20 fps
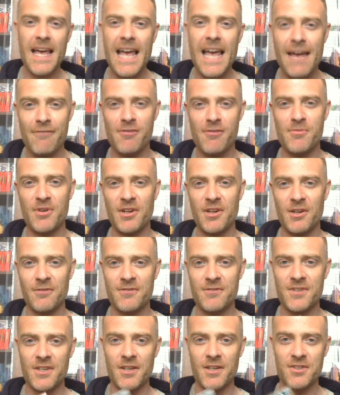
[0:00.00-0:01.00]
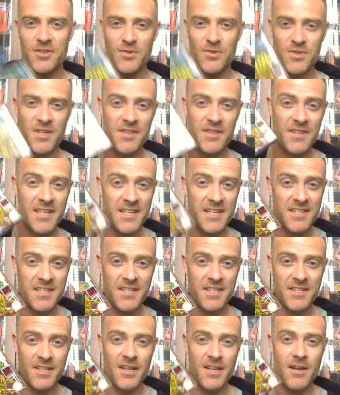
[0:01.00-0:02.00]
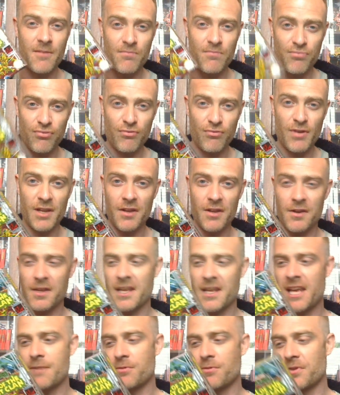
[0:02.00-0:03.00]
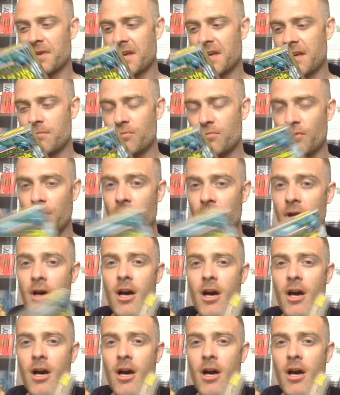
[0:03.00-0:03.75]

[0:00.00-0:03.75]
Everybody loved Turtles. And this is a brilliant game on the Game Boy.